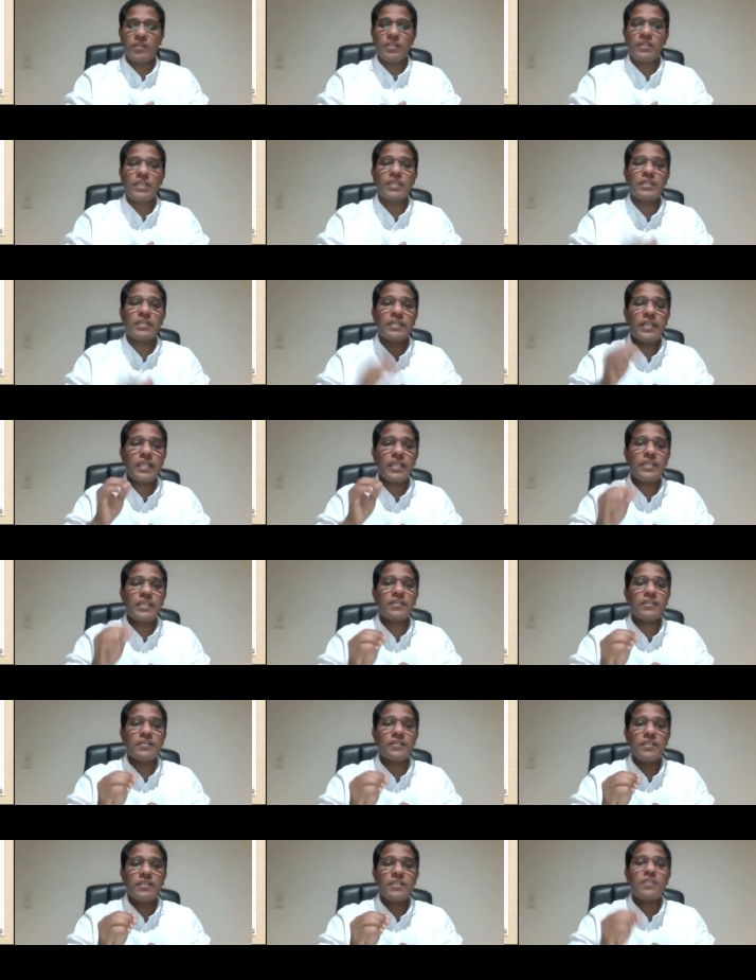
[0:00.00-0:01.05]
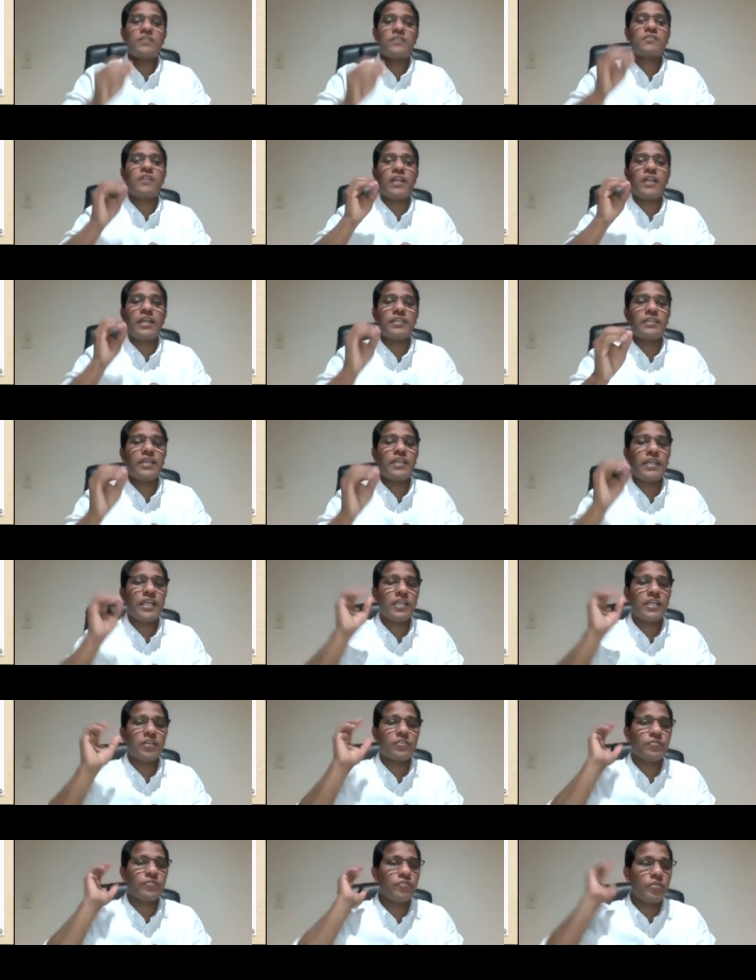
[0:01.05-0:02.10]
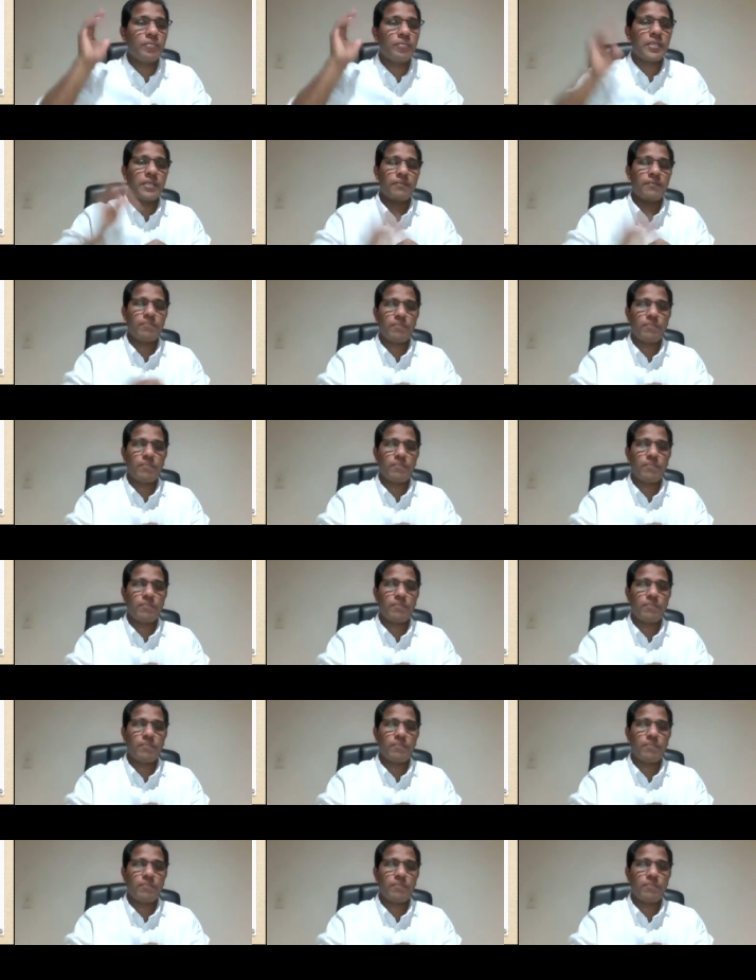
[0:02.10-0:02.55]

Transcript: Their hair is like the hair of woman.